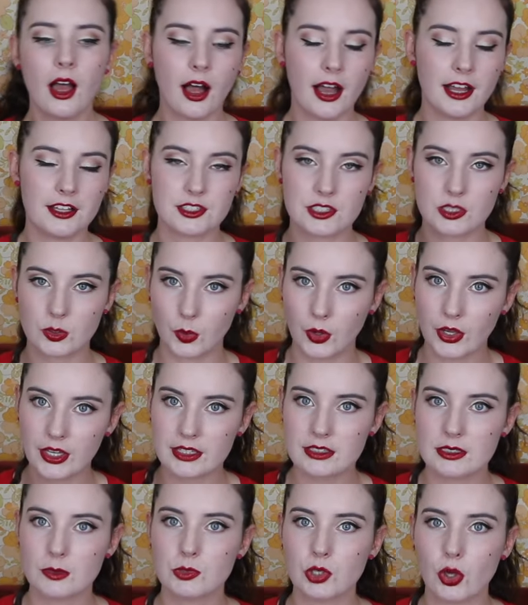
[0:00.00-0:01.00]
I'd squirt
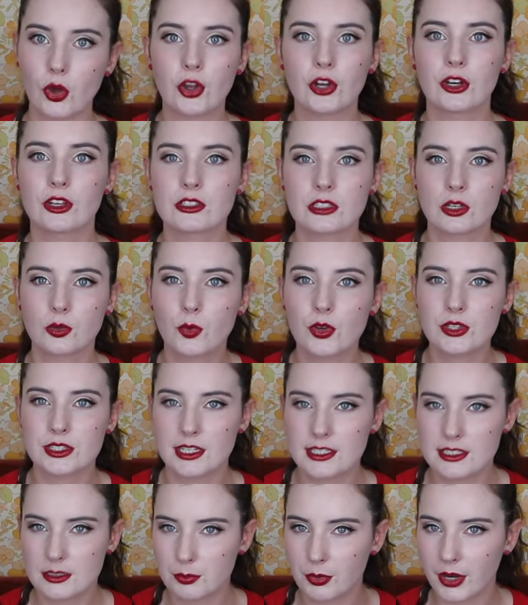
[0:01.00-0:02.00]
in some toner so it wasn't
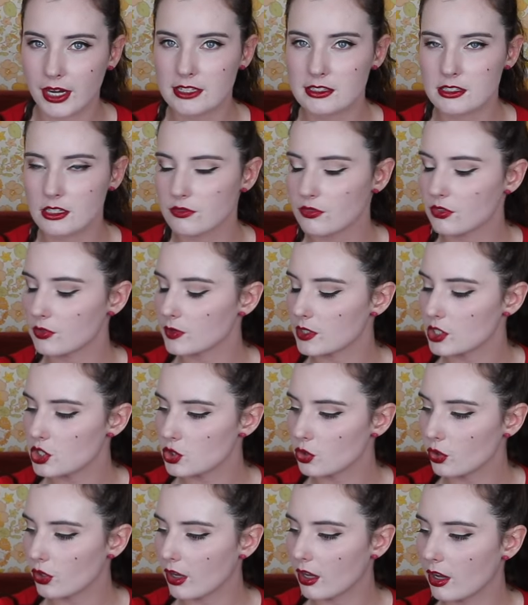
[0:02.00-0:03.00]
as abrasive with the
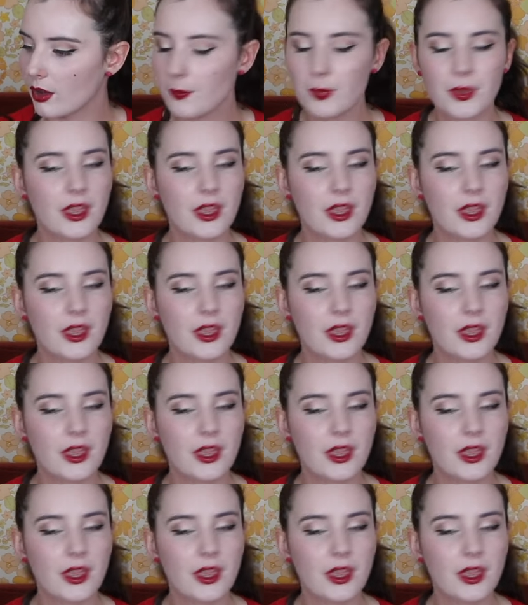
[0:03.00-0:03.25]
sugar.